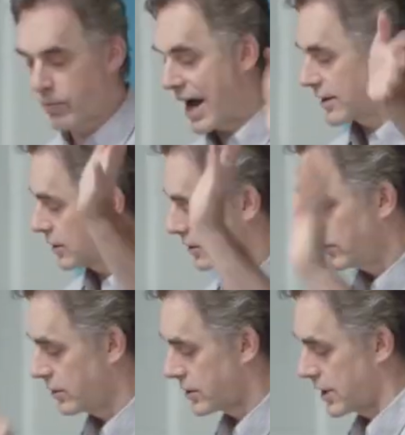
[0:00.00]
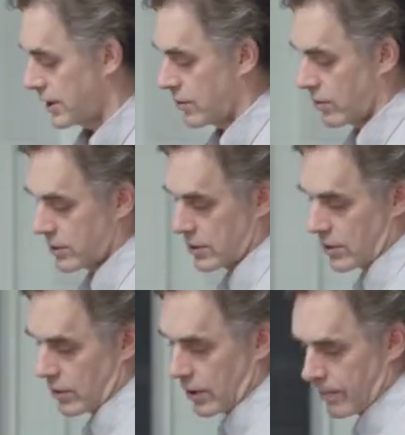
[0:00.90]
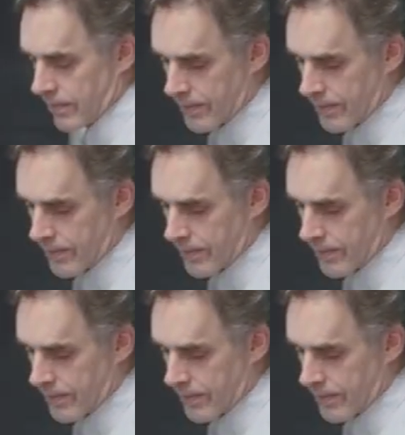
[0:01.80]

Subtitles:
practical tools to get towards the goal.